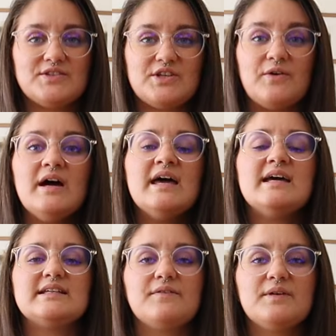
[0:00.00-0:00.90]
So
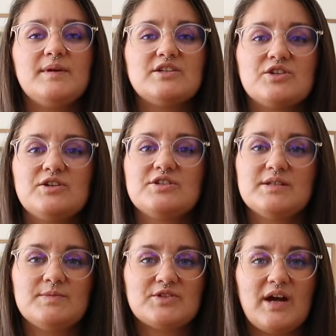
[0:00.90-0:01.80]
definitely make sure you're
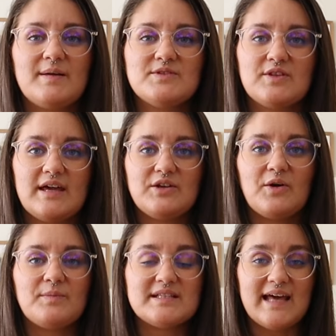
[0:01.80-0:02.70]
subscribed so that you
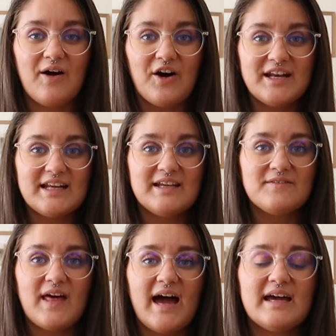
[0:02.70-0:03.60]
don't miss out on any
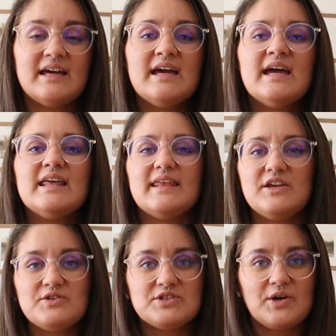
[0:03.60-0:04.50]
of that.
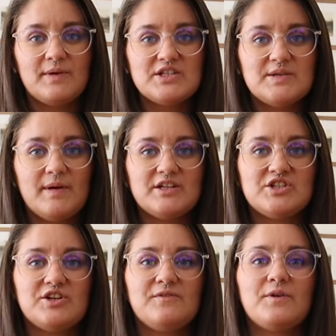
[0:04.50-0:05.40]
Thank you so much to
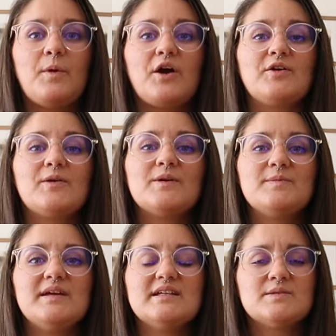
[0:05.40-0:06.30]
BedSure for partnering with
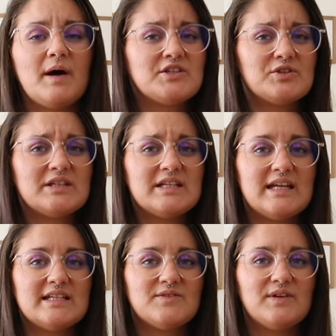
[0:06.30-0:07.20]
me, sponsoring
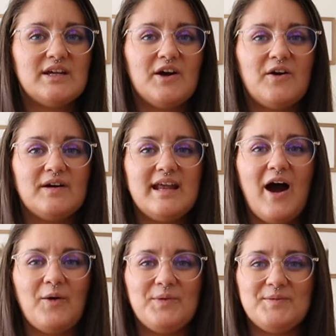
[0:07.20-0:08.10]
today's video, and
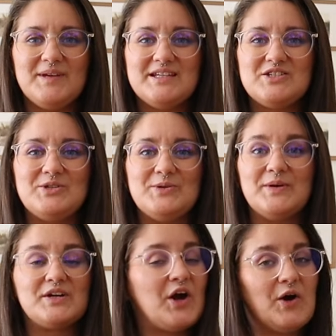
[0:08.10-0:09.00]
helping me
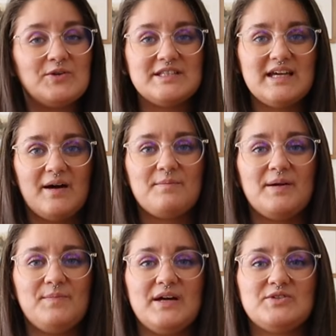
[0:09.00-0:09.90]
to cozy up my
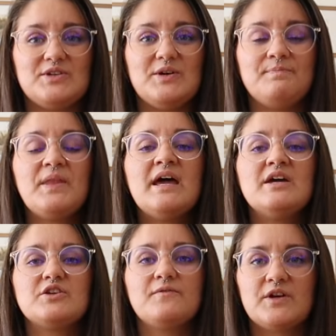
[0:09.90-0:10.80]
bedroom.
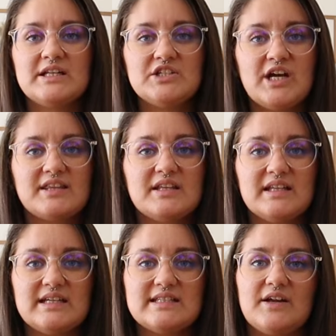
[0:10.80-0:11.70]
Don't forget to check the
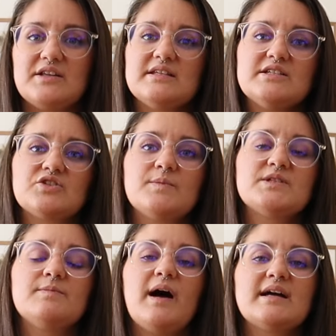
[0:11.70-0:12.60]
links down in the
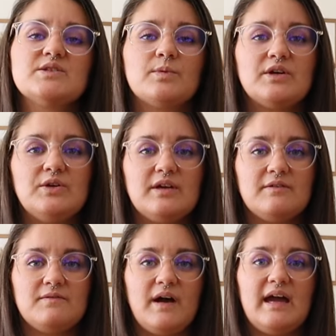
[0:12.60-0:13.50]
description box where you
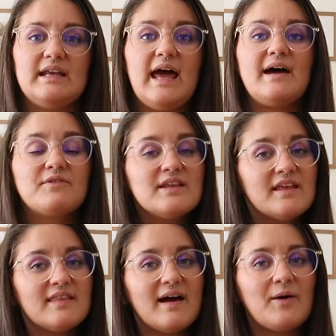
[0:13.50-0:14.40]
can find
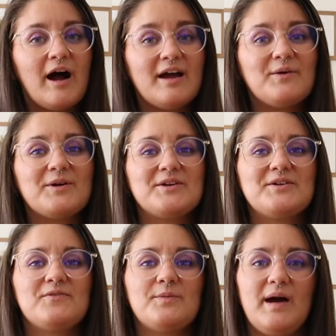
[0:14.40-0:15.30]
everything that I
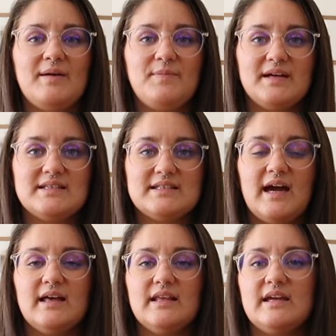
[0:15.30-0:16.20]
ordered for my bed
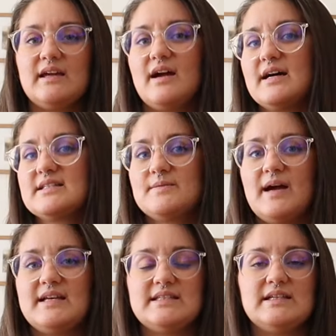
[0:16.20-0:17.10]
styling and
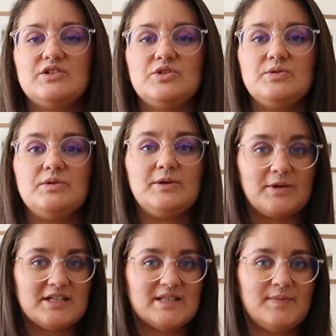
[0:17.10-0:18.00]
customize it to
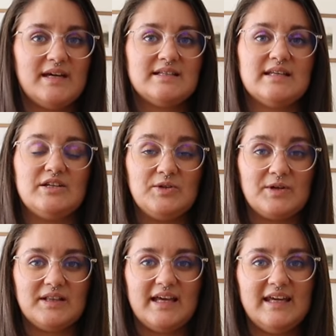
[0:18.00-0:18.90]
your space and
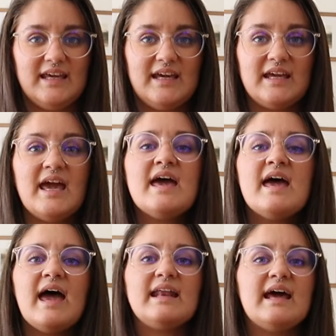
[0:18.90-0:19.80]
your liking,
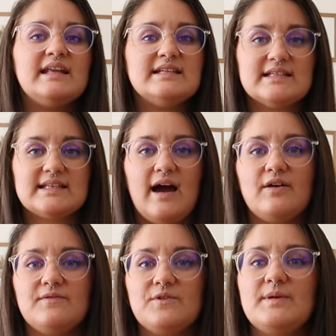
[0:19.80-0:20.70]
and any discount
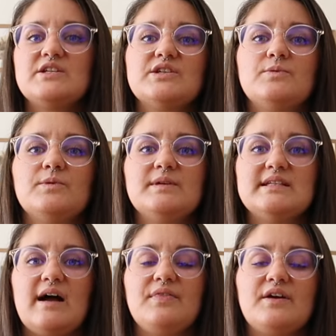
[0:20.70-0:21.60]
information will be
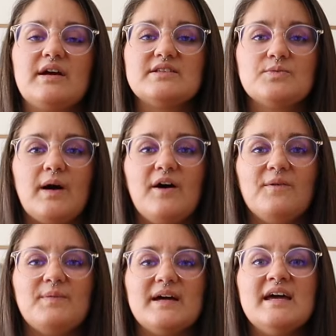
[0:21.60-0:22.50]
down there as
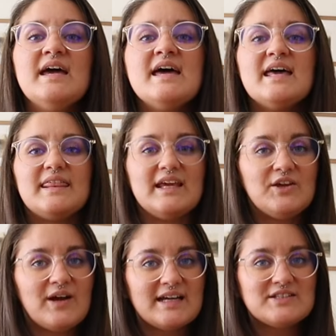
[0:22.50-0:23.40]
well. But thank
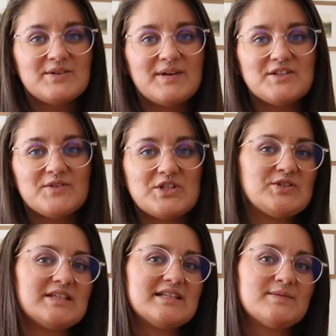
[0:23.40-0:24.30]
you guys so much for
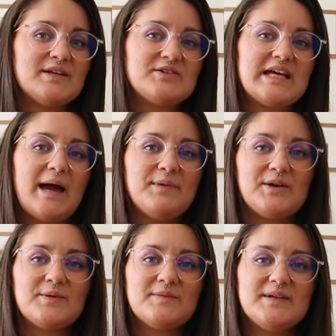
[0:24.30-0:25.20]
choosing to spend your time
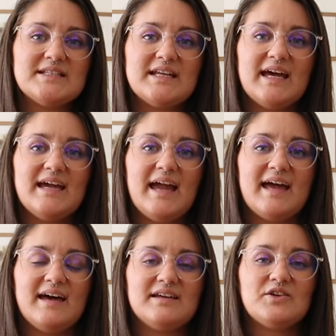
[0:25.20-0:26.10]
here with me today,
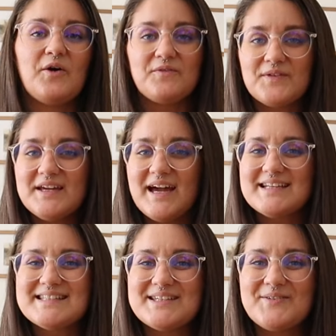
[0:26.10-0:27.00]
and hopefully I
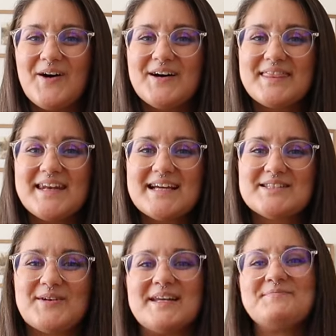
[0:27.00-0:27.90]
see you all in the
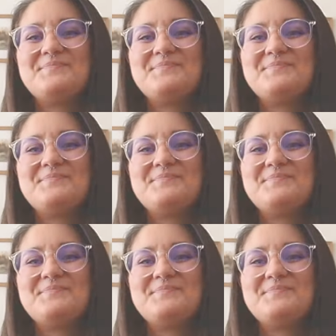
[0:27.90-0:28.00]
next one.